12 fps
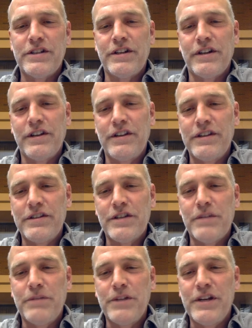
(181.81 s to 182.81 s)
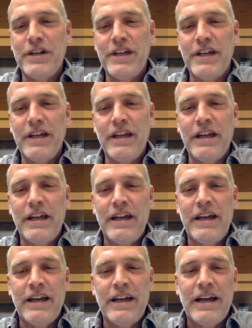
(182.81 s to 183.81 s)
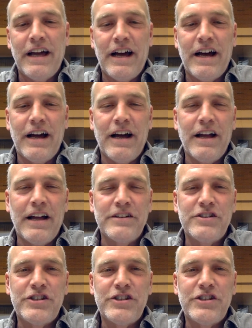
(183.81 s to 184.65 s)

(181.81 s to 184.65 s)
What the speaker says: to this community as